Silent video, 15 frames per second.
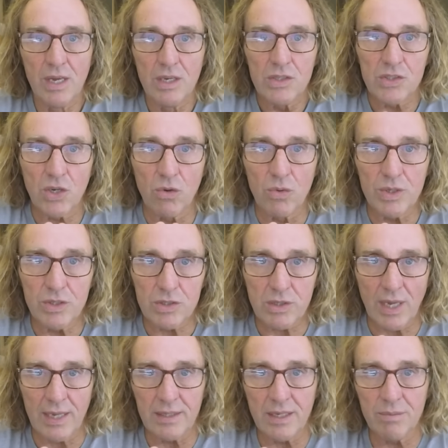So when you
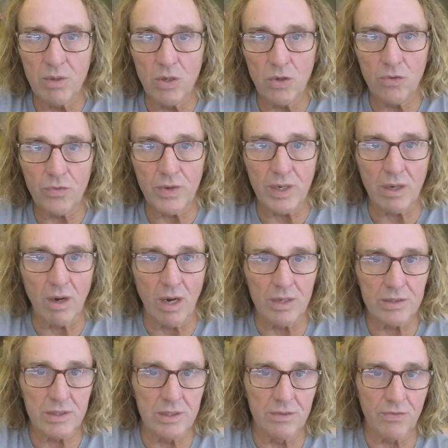slightly move, it
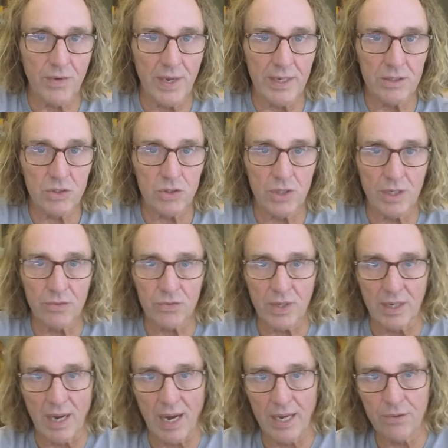causes a phase shift at
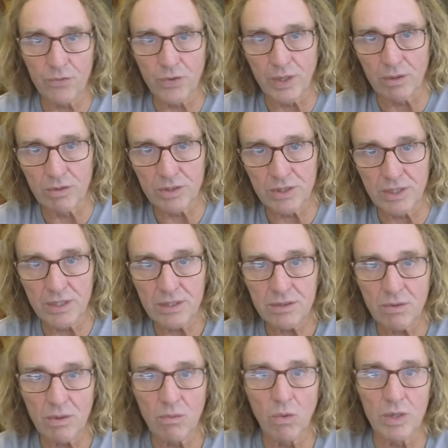high frequencies,
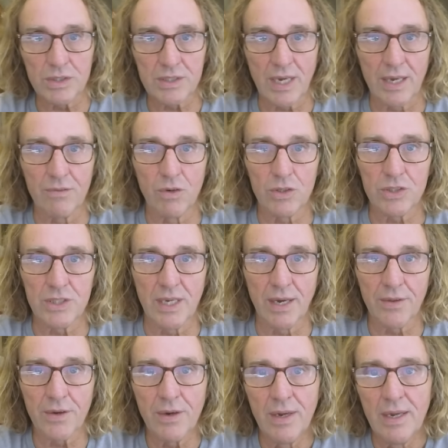one side versus the
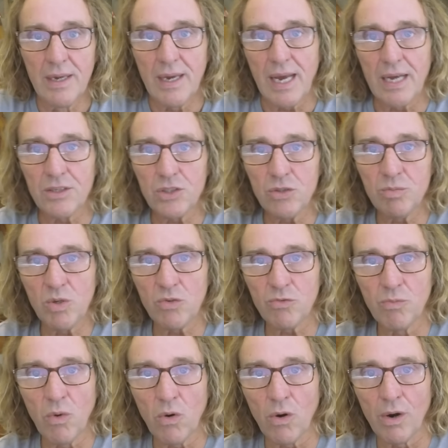other. As you move
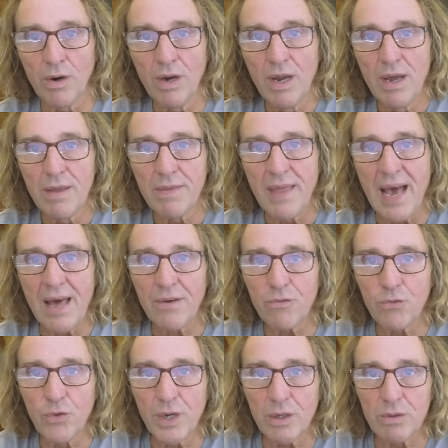more, that
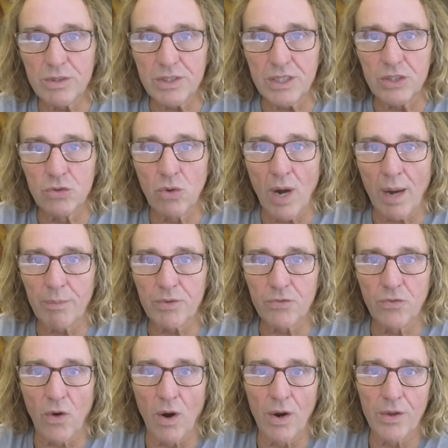frequency drops
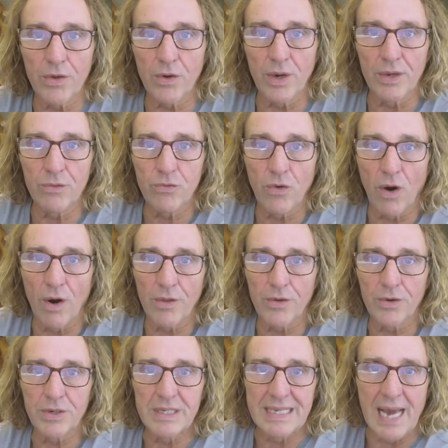farther and
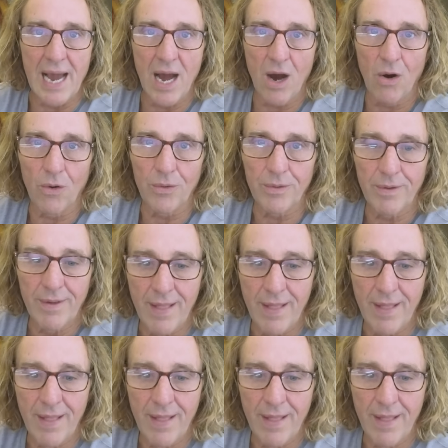farther down.